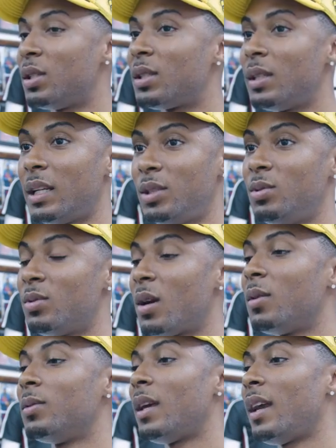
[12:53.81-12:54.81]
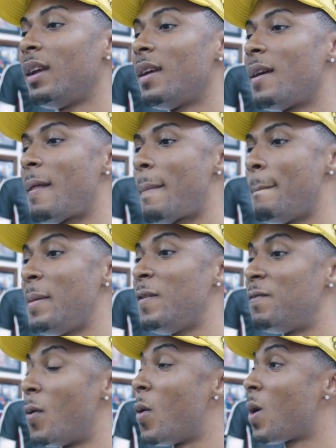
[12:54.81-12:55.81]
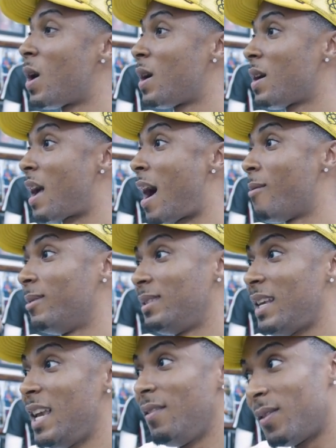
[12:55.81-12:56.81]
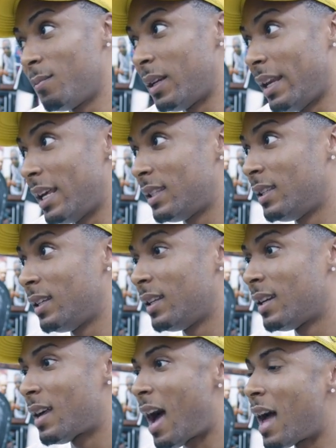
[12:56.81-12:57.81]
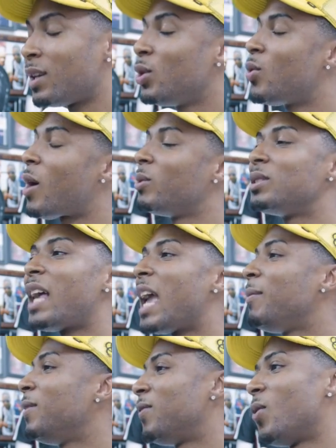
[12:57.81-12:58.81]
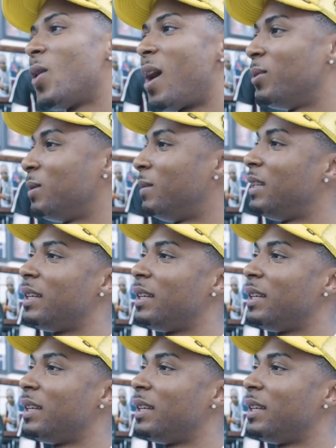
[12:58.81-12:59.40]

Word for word: me just let you know that before I was even molested, I knew I was gay before I was